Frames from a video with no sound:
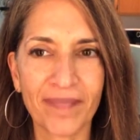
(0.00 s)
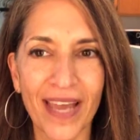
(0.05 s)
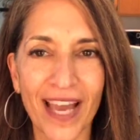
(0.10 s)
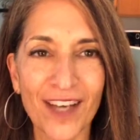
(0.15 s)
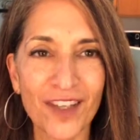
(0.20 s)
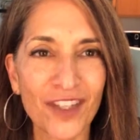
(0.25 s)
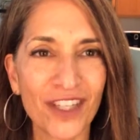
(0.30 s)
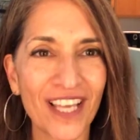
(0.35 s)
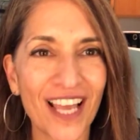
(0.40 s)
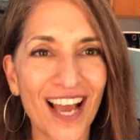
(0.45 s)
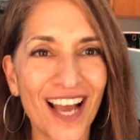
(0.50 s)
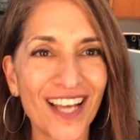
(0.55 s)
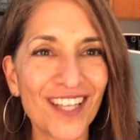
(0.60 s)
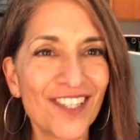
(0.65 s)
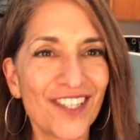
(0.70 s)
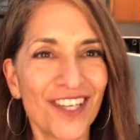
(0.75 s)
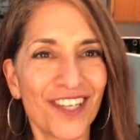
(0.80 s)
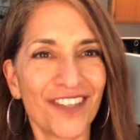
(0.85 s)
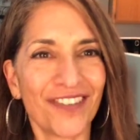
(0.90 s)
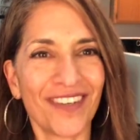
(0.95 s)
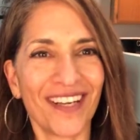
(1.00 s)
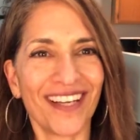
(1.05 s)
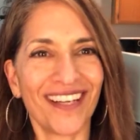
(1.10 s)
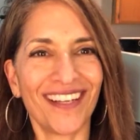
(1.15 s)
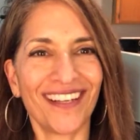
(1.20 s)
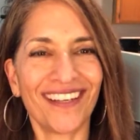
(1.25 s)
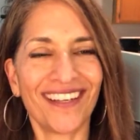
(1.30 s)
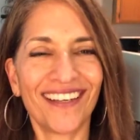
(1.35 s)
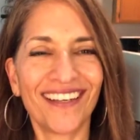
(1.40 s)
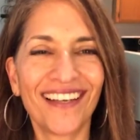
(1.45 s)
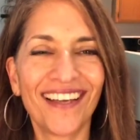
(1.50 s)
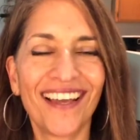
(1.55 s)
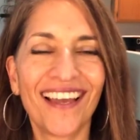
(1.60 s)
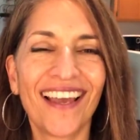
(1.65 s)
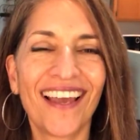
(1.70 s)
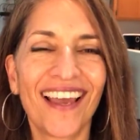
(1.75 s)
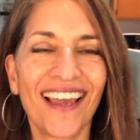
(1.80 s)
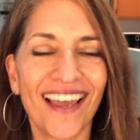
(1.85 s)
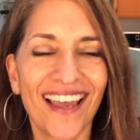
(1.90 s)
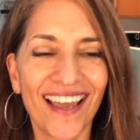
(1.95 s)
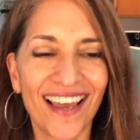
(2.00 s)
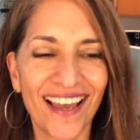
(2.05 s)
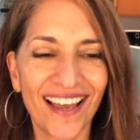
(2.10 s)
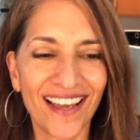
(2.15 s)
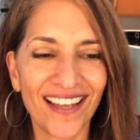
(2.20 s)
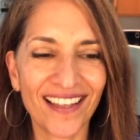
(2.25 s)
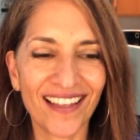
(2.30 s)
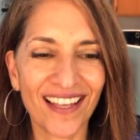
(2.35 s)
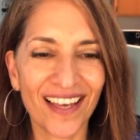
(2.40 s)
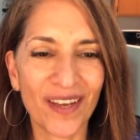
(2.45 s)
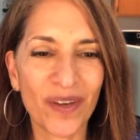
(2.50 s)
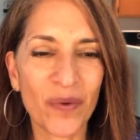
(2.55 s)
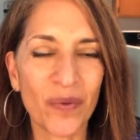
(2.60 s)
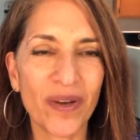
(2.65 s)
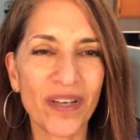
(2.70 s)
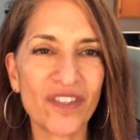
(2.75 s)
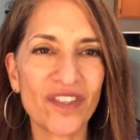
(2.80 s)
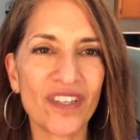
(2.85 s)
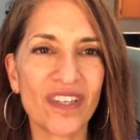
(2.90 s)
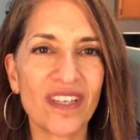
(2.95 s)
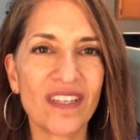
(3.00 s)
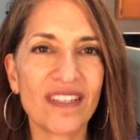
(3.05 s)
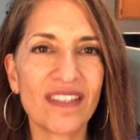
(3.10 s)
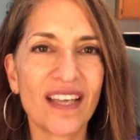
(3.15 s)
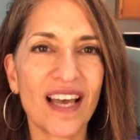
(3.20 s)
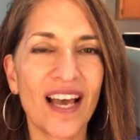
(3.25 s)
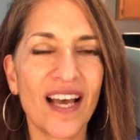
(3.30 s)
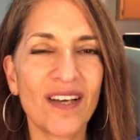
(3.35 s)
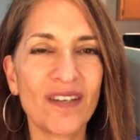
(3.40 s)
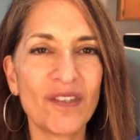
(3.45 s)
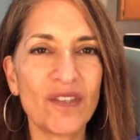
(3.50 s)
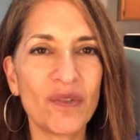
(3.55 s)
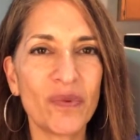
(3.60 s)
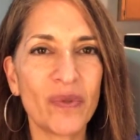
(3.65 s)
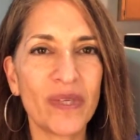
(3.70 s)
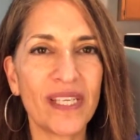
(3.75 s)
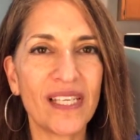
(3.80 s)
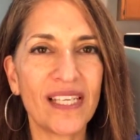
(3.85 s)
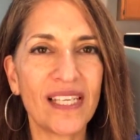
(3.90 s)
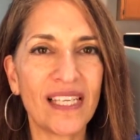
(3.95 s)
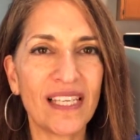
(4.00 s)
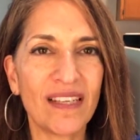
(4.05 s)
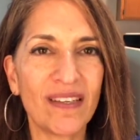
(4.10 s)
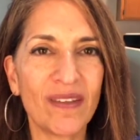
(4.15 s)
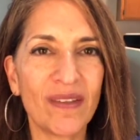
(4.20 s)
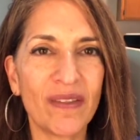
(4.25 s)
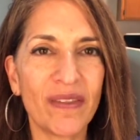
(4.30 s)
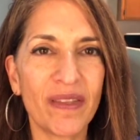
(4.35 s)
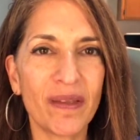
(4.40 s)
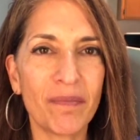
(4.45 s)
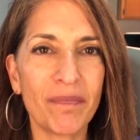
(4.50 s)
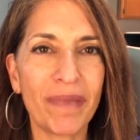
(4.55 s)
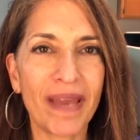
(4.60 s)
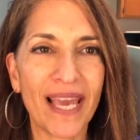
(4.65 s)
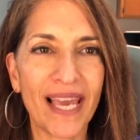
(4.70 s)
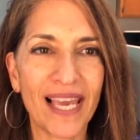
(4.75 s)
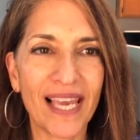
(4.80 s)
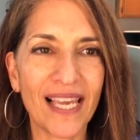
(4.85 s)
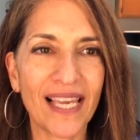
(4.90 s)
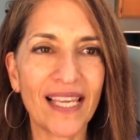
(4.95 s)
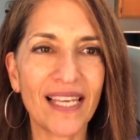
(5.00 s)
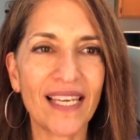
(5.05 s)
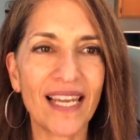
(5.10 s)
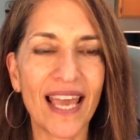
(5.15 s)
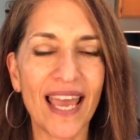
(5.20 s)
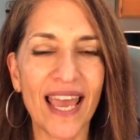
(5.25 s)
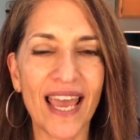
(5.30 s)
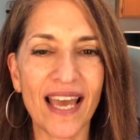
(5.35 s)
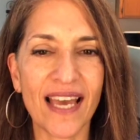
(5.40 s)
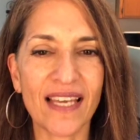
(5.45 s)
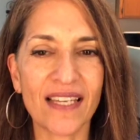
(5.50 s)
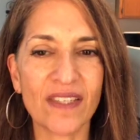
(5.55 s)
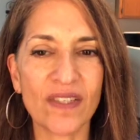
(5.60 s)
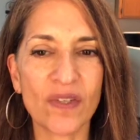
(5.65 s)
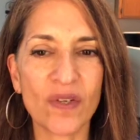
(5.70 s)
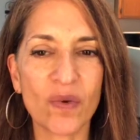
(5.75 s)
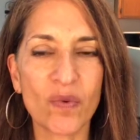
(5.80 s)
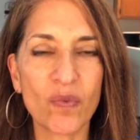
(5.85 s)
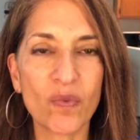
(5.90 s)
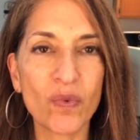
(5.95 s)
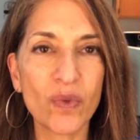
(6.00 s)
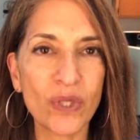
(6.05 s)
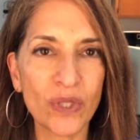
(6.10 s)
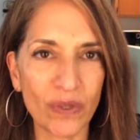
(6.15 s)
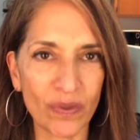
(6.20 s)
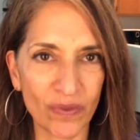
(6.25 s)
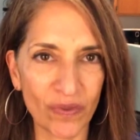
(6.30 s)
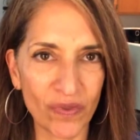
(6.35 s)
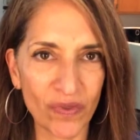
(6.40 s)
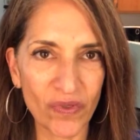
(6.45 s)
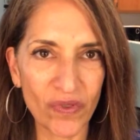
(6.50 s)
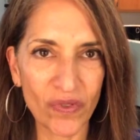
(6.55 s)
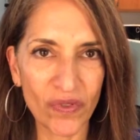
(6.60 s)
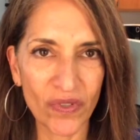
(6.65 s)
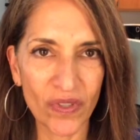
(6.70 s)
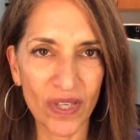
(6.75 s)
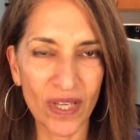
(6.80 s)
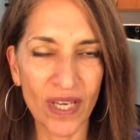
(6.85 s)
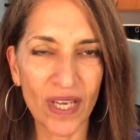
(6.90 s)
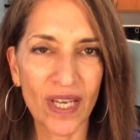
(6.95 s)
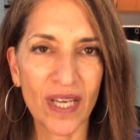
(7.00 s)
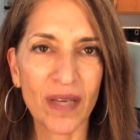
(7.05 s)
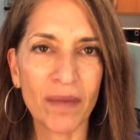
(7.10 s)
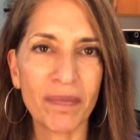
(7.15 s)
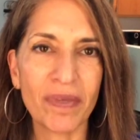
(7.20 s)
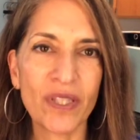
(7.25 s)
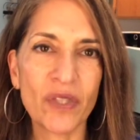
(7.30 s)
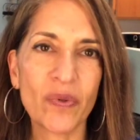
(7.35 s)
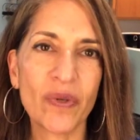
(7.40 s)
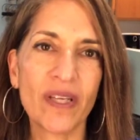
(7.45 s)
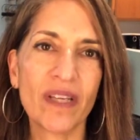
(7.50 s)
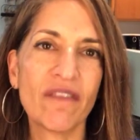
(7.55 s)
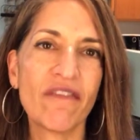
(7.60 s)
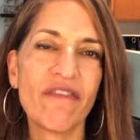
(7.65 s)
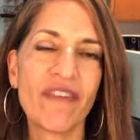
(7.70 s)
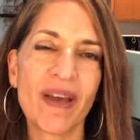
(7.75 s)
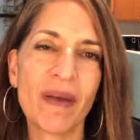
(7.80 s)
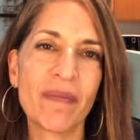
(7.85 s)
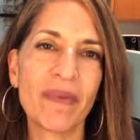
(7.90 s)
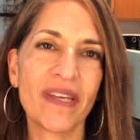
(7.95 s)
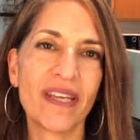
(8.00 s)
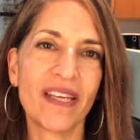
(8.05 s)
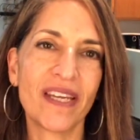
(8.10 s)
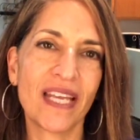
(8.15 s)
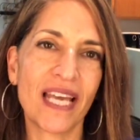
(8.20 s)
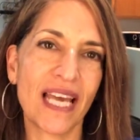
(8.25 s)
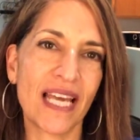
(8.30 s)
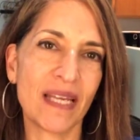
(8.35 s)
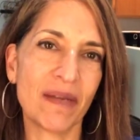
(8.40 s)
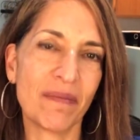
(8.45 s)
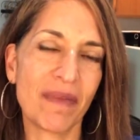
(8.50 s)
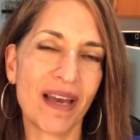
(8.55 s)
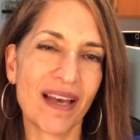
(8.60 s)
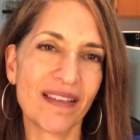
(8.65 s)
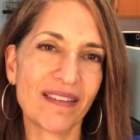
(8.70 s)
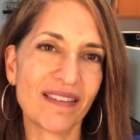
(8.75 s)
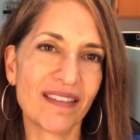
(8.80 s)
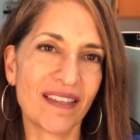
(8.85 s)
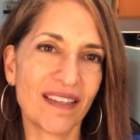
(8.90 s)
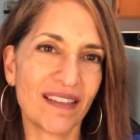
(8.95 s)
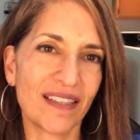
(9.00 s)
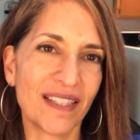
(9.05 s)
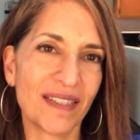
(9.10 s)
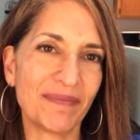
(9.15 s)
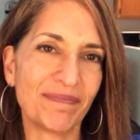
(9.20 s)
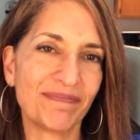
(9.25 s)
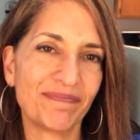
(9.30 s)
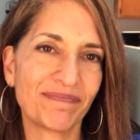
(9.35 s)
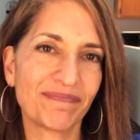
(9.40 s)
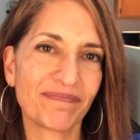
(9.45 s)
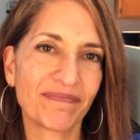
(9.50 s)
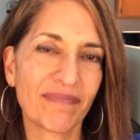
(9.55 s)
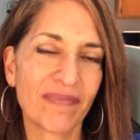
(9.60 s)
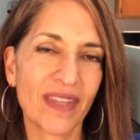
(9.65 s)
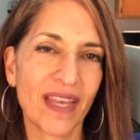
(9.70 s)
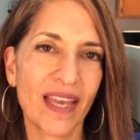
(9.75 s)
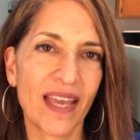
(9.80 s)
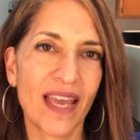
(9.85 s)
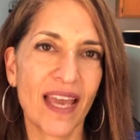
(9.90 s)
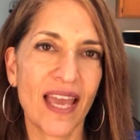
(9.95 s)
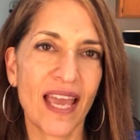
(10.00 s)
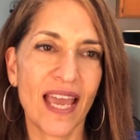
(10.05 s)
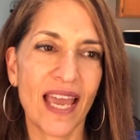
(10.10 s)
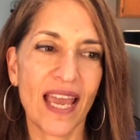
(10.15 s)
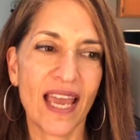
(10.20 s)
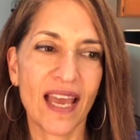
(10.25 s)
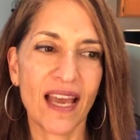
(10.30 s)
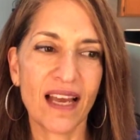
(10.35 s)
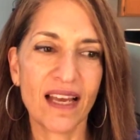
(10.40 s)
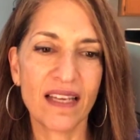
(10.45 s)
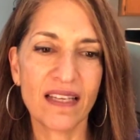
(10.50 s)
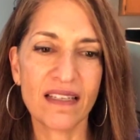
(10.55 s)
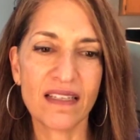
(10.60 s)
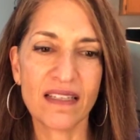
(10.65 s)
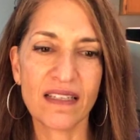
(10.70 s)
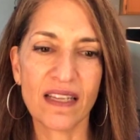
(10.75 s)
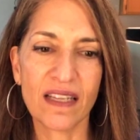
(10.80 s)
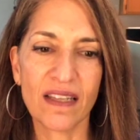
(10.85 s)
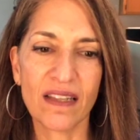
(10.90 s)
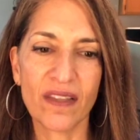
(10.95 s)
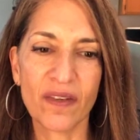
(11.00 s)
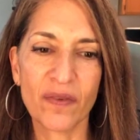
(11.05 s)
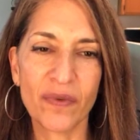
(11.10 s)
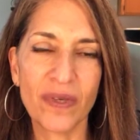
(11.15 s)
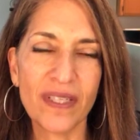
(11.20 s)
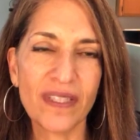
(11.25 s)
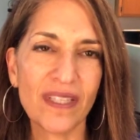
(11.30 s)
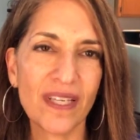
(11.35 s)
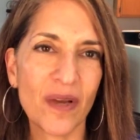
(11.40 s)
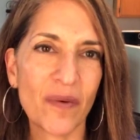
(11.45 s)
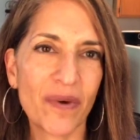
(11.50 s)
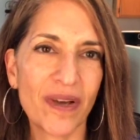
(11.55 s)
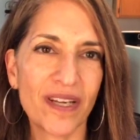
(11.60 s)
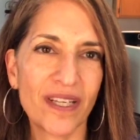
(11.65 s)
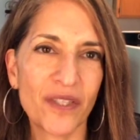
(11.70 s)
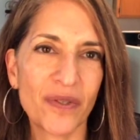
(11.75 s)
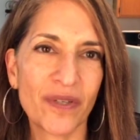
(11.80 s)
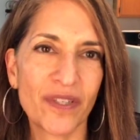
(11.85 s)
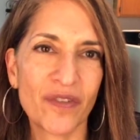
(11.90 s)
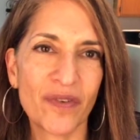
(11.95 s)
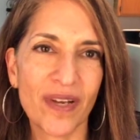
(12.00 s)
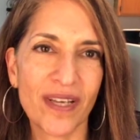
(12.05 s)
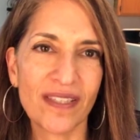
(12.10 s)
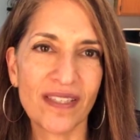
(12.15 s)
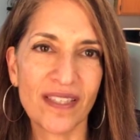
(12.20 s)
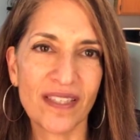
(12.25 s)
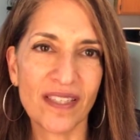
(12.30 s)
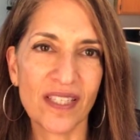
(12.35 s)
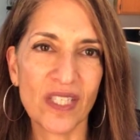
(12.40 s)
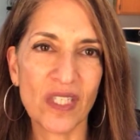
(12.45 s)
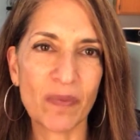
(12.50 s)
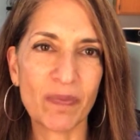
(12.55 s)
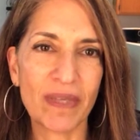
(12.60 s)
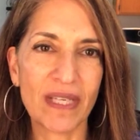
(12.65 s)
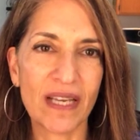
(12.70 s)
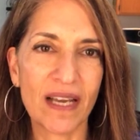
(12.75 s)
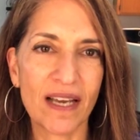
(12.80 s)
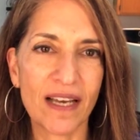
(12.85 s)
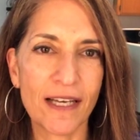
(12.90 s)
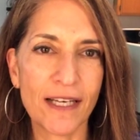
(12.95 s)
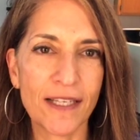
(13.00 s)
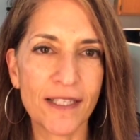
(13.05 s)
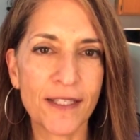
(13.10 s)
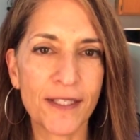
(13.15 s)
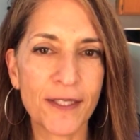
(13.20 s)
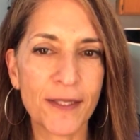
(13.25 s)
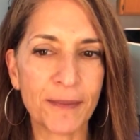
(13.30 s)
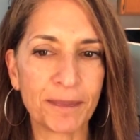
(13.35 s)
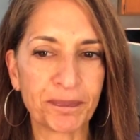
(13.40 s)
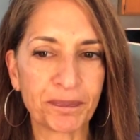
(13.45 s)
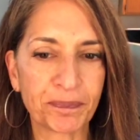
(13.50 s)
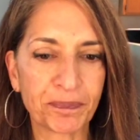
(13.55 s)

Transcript: actually I generated. And that question is How do we heal the pain and wounds between feminine and masculine? And the reason I wanted to address this is because